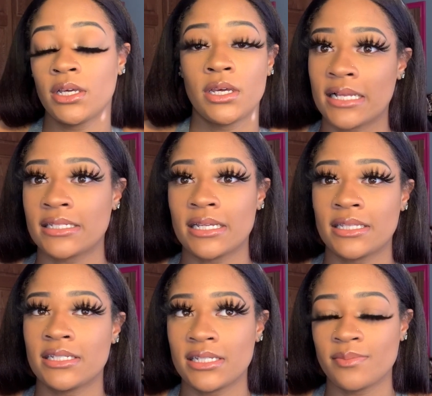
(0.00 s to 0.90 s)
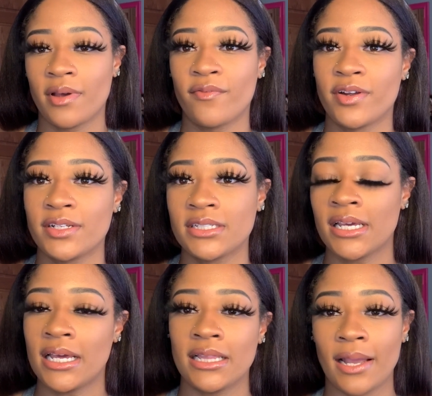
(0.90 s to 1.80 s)
Like I said, this is my first
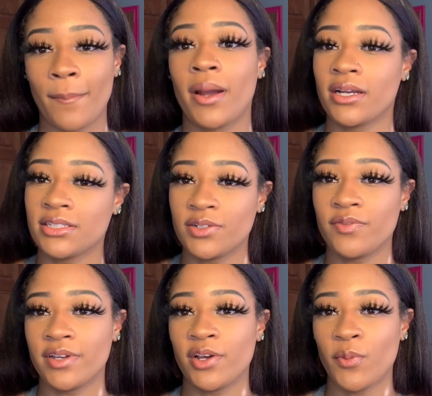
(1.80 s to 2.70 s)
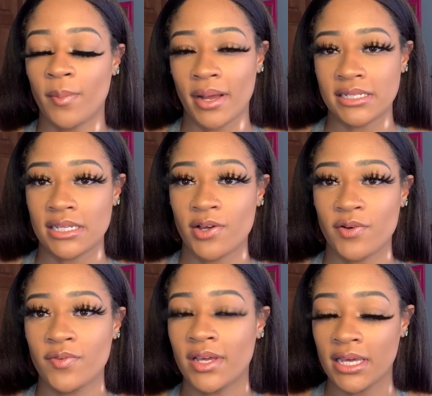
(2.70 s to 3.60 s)
like personal video with myself
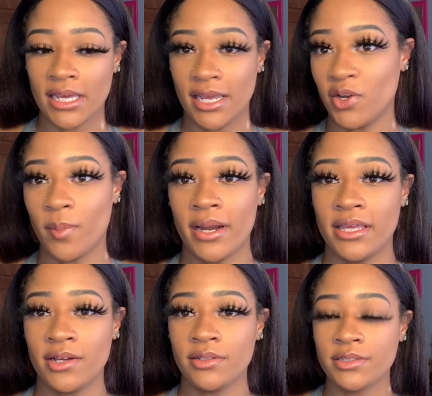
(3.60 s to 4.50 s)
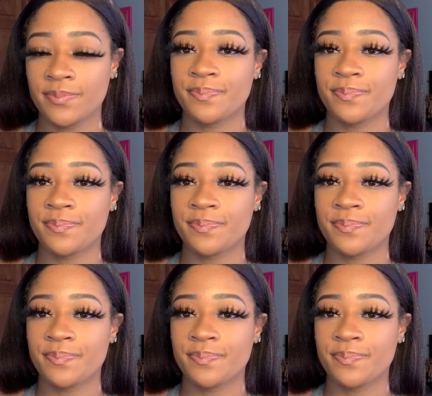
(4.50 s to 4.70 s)
and nobody else.